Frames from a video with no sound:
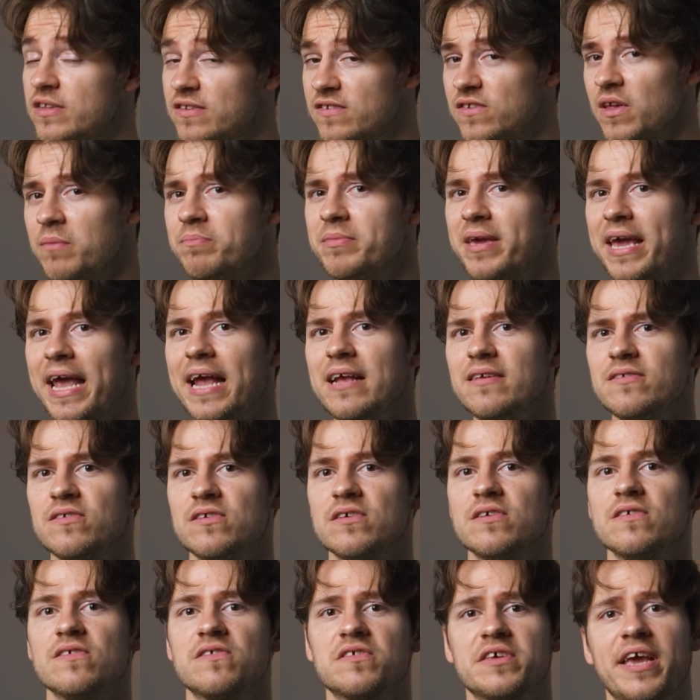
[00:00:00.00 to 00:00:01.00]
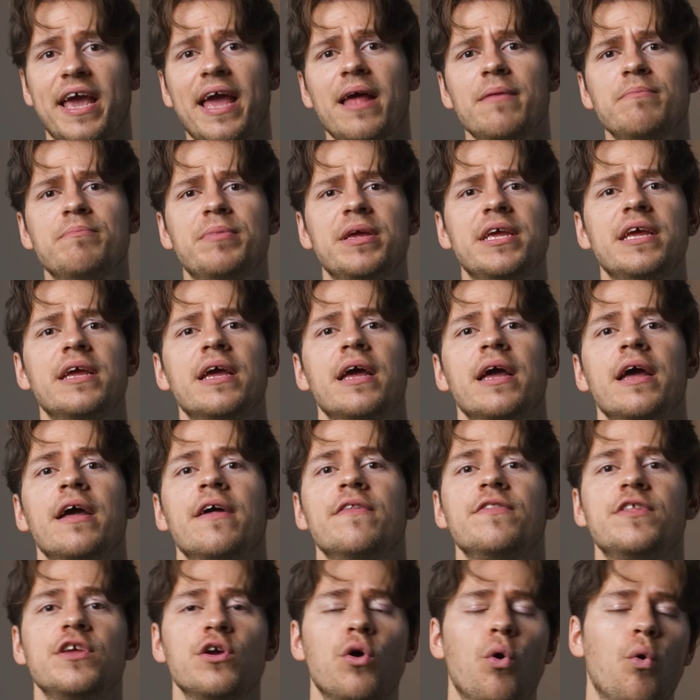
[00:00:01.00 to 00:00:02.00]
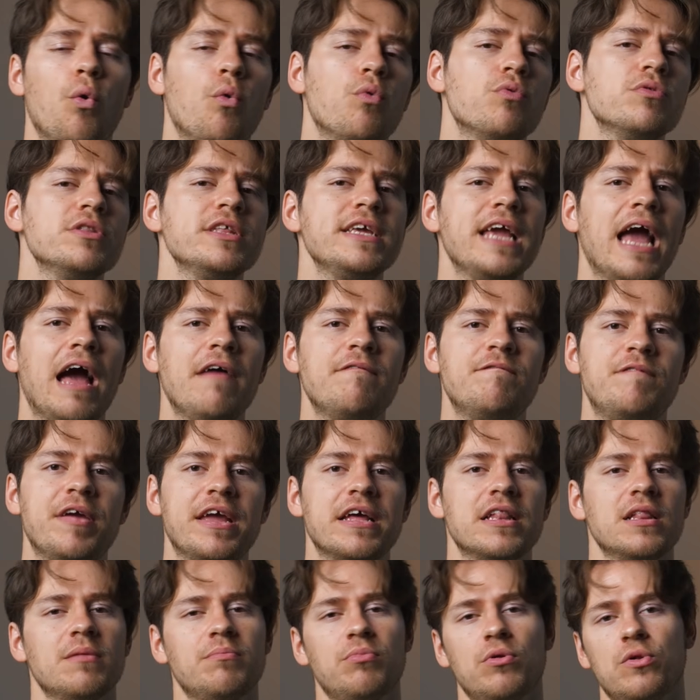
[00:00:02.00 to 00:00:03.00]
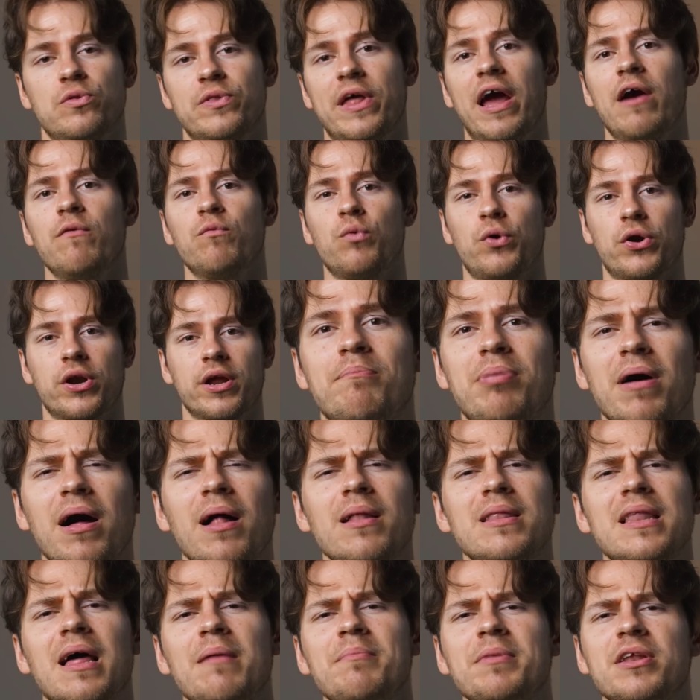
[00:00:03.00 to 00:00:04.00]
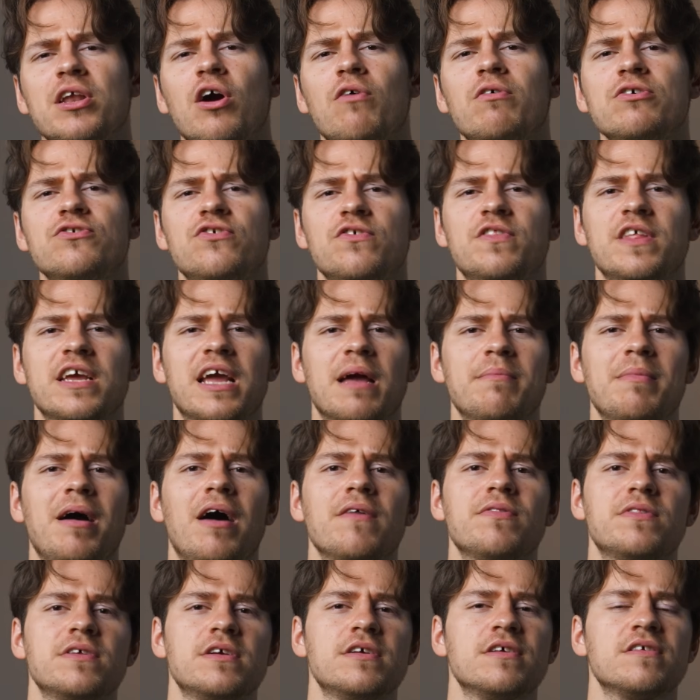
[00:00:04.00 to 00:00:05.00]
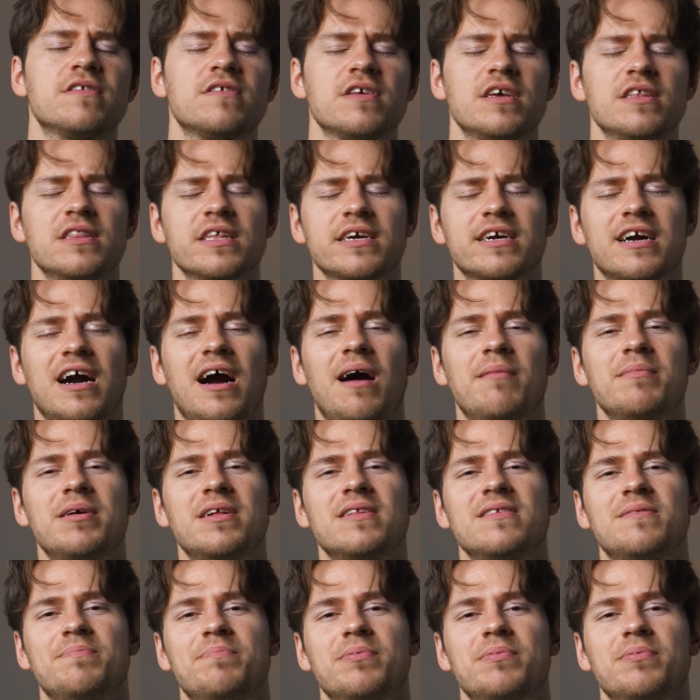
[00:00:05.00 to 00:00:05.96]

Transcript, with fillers: in some cases can be the only available network. But let me know what you think about this in the comments